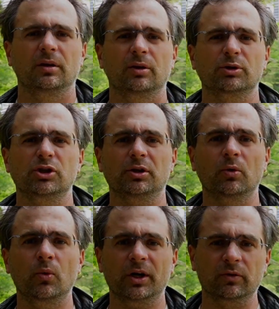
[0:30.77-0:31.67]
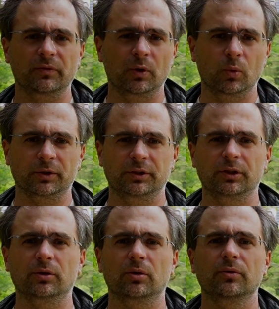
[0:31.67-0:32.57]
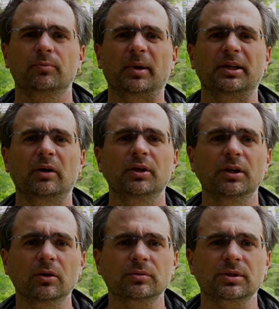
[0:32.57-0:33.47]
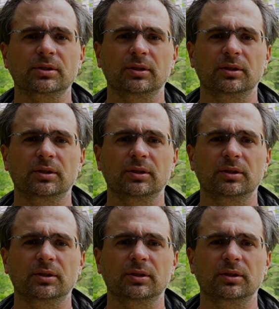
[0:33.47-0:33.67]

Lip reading: He was not aware of the word degrowth, but now he knows.